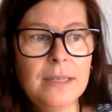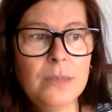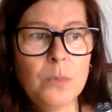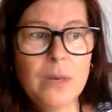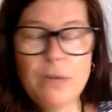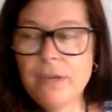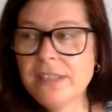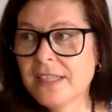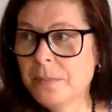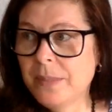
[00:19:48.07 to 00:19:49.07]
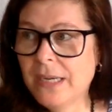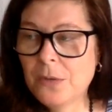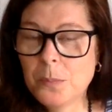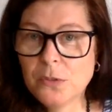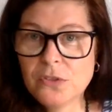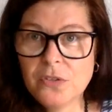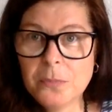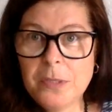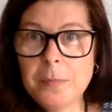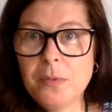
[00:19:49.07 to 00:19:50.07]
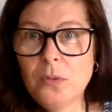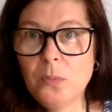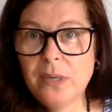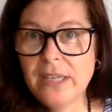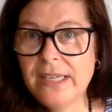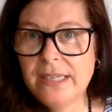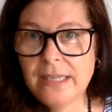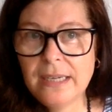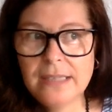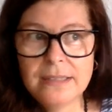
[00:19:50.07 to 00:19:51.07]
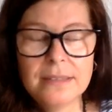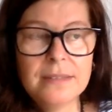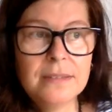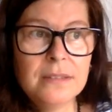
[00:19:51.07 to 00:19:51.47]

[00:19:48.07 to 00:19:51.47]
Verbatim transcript: And when I fast, I can be out amongst other people. When I eat, I can't.